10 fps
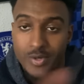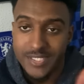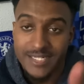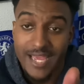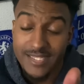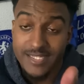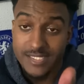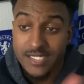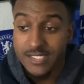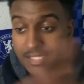did get the
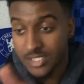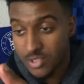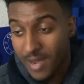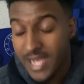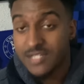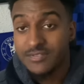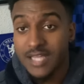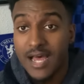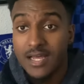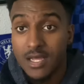assist in spite of
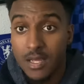that,